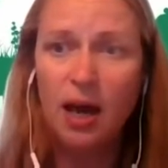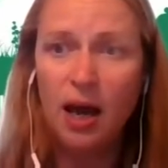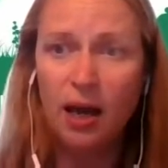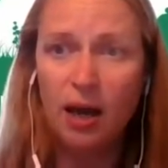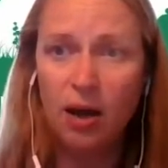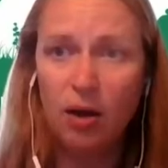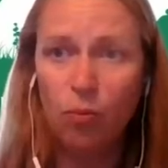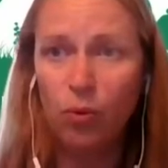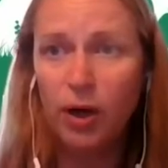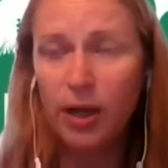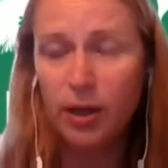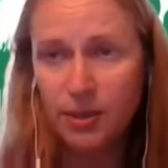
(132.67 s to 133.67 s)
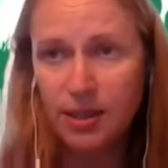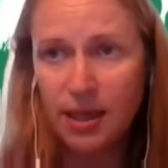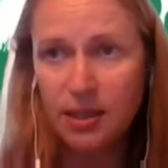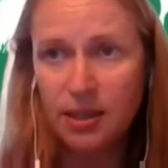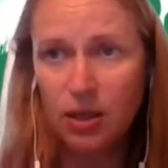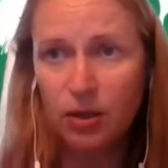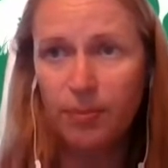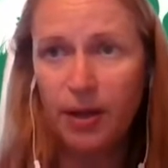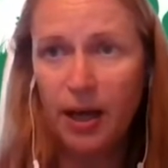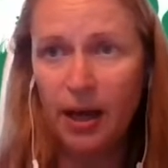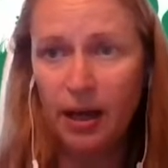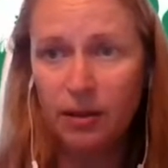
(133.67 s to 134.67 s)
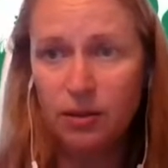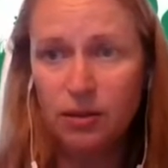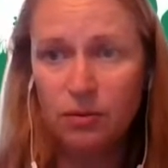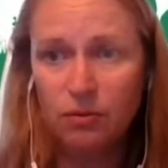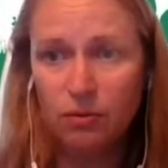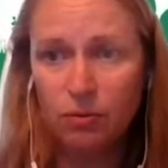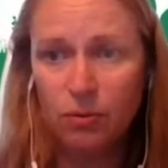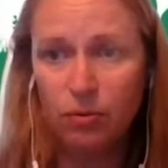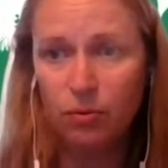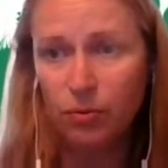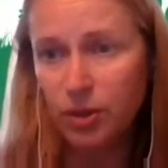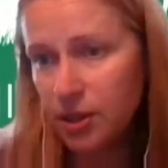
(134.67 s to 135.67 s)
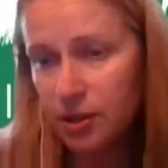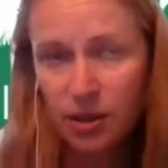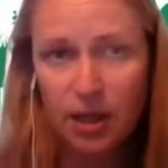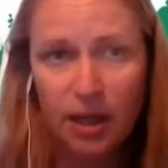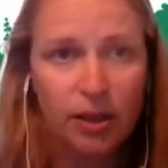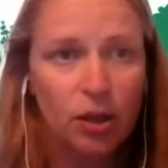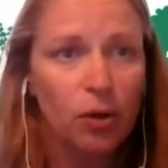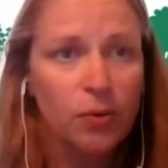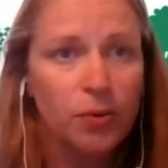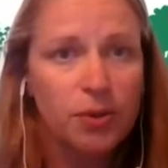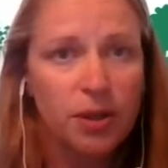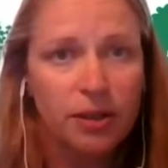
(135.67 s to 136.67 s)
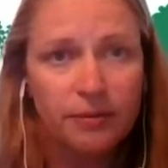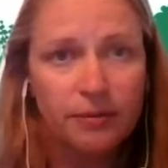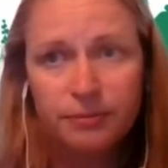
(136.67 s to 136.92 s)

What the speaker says: why it was set up and what its kind of goals are.